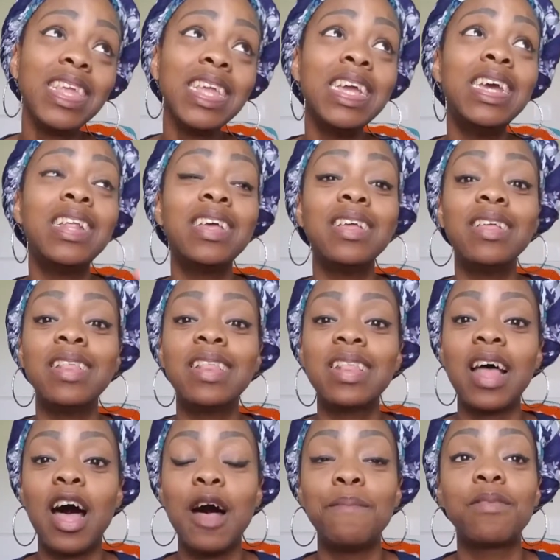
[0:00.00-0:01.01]
It is
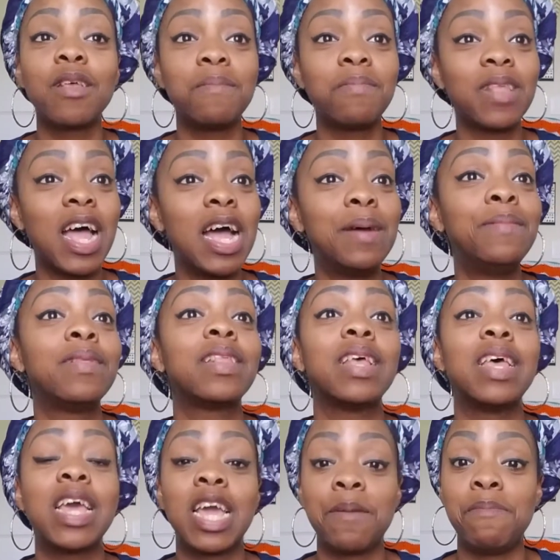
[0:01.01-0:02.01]
um, sometimes
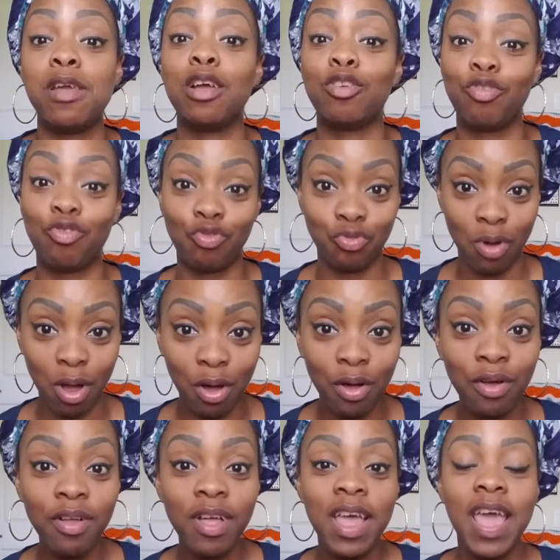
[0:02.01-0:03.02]
it could be a
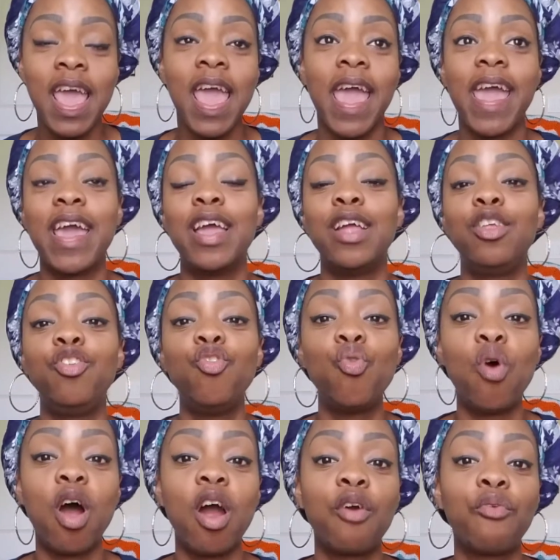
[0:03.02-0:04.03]
struggle, and
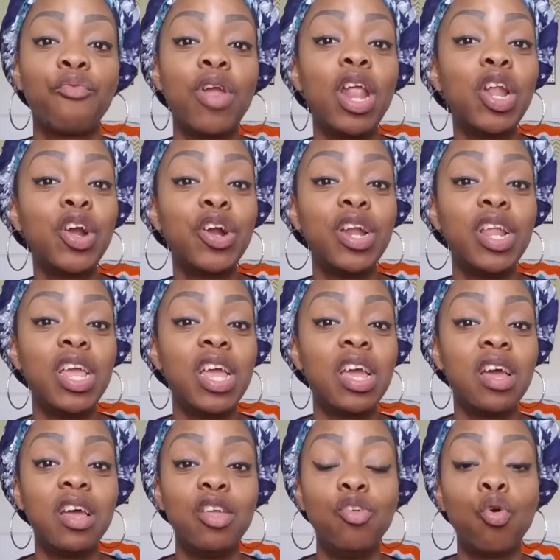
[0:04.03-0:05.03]
you are
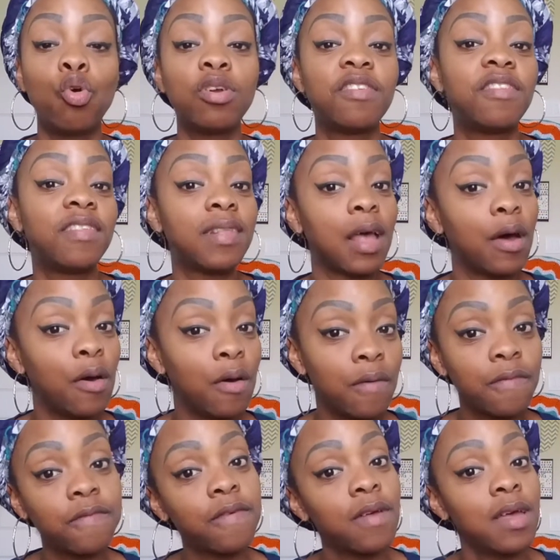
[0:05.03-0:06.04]
relearning
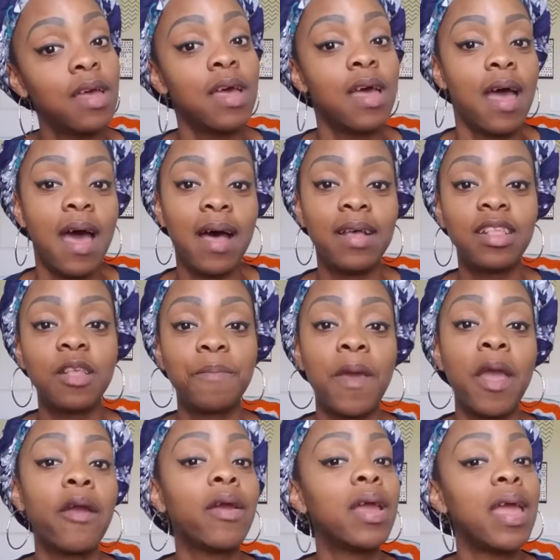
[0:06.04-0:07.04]
yourself as a
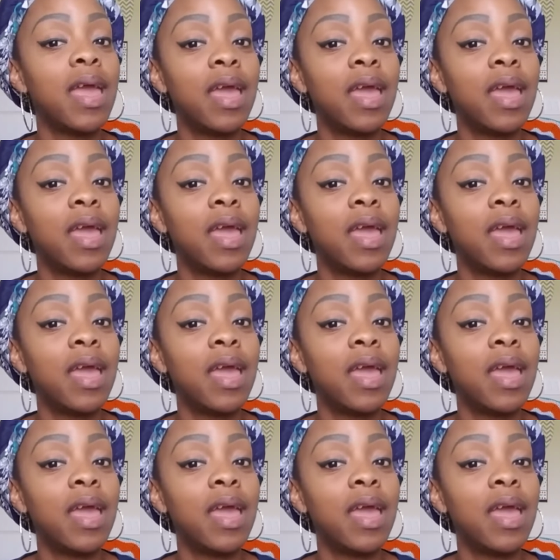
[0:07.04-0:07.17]
parent